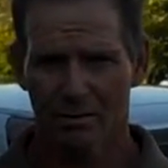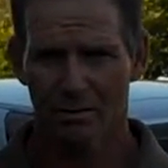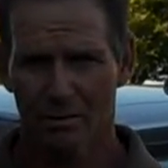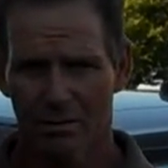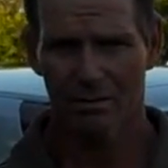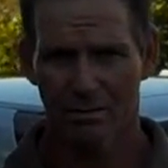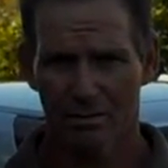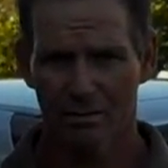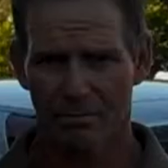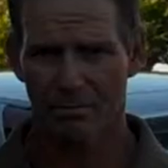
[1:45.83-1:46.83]
I don't want
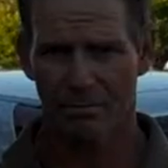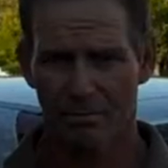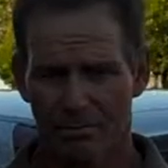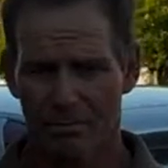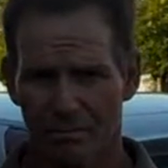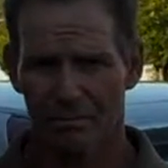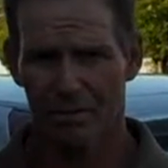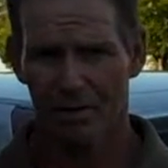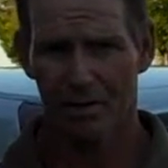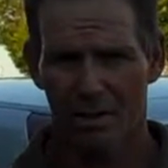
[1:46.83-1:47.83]
you to try to,
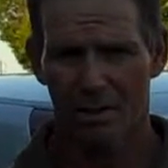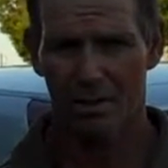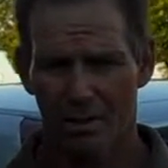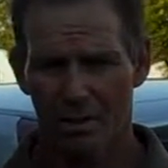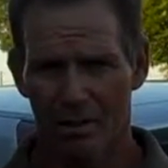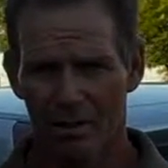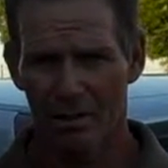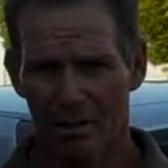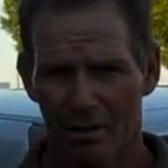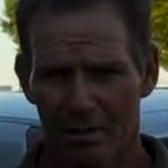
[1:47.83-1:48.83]
I know you're
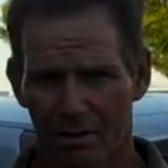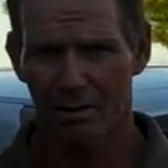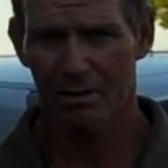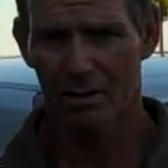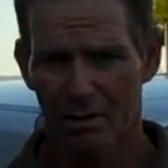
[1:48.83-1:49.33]
happy with the deal, I